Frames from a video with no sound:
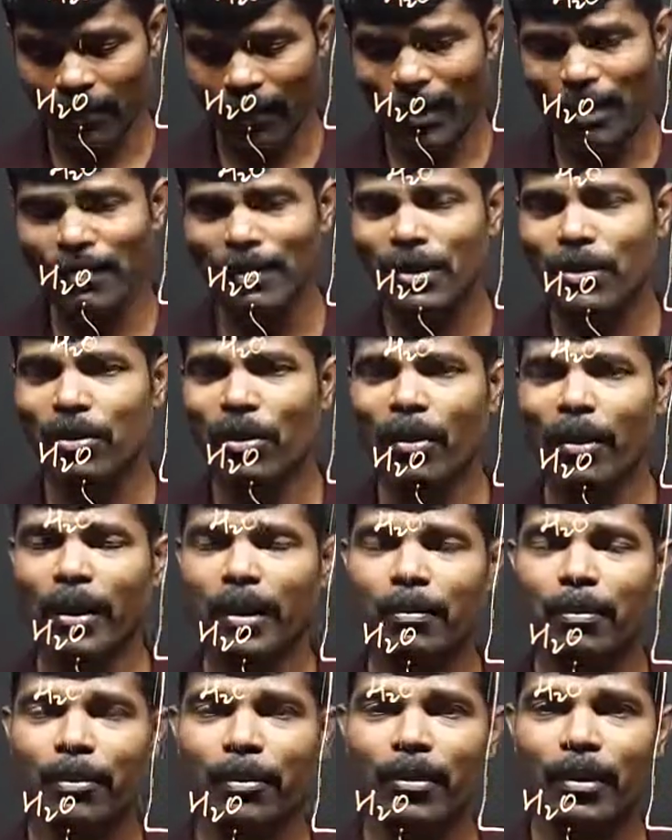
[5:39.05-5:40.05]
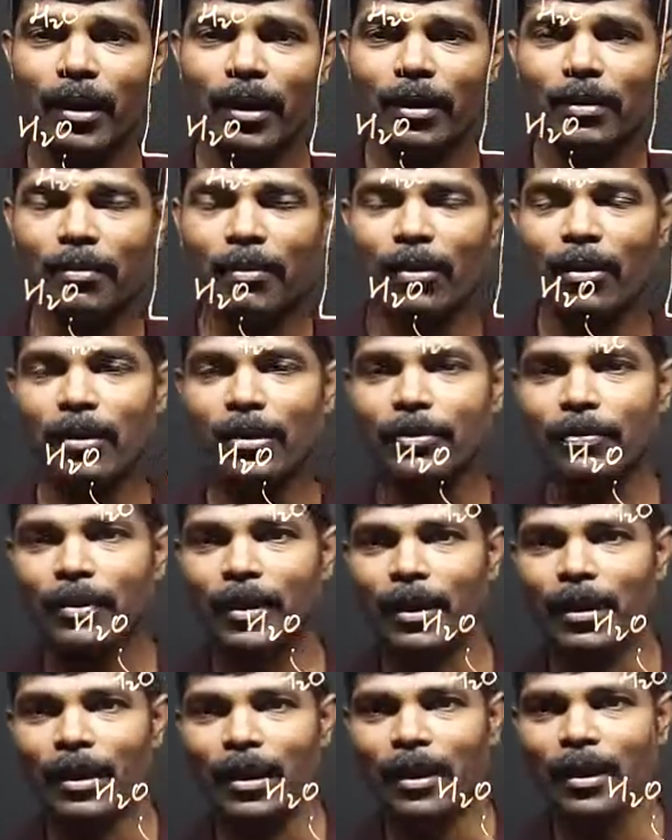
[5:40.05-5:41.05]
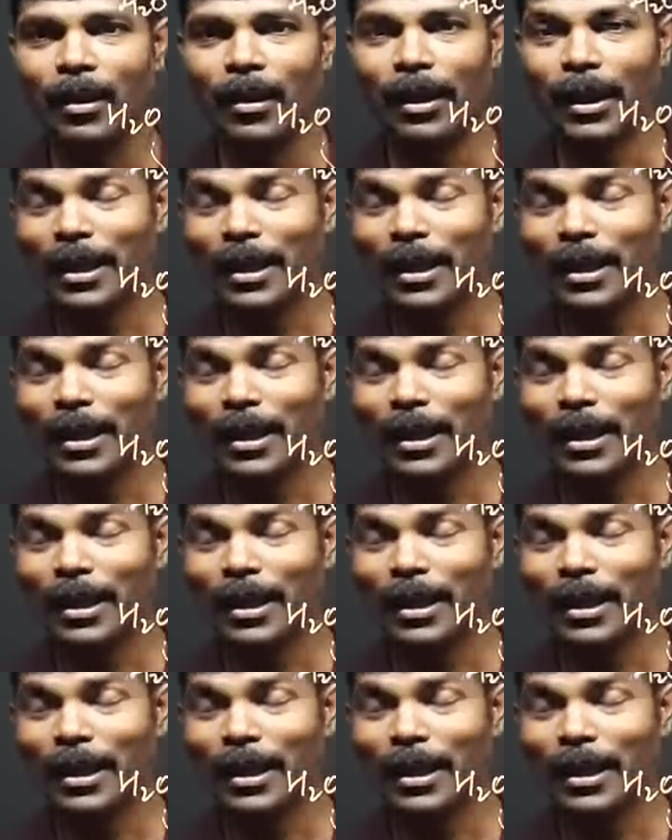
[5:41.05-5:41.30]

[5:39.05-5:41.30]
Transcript: When we talk about atmosphere,